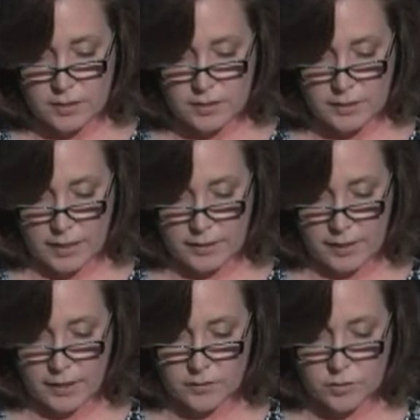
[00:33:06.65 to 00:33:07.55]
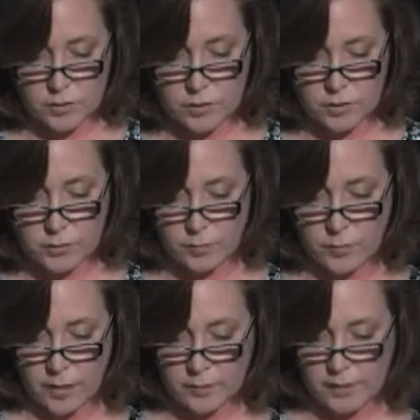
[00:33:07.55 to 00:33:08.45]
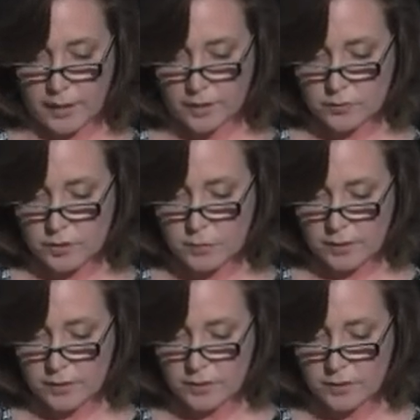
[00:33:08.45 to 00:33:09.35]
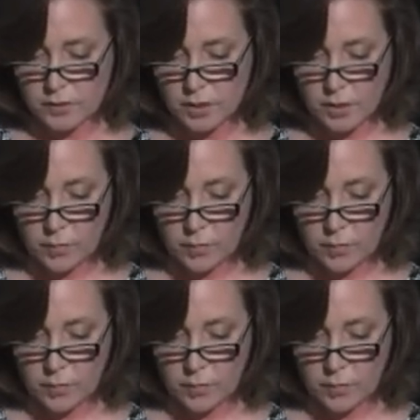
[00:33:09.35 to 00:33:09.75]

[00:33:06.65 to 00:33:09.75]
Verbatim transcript: designed the house to include public gallery spaces